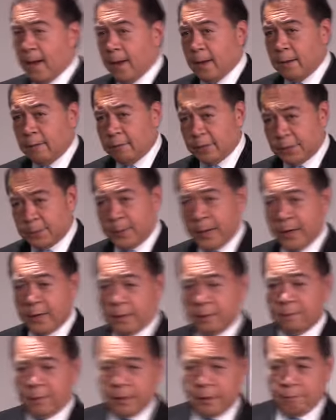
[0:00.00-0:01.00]
He was
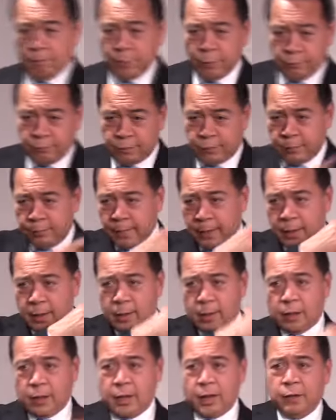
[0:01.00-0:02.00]
part of our move to make
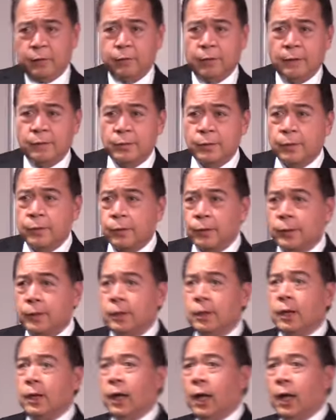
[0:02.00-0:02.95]
it a K-12 school.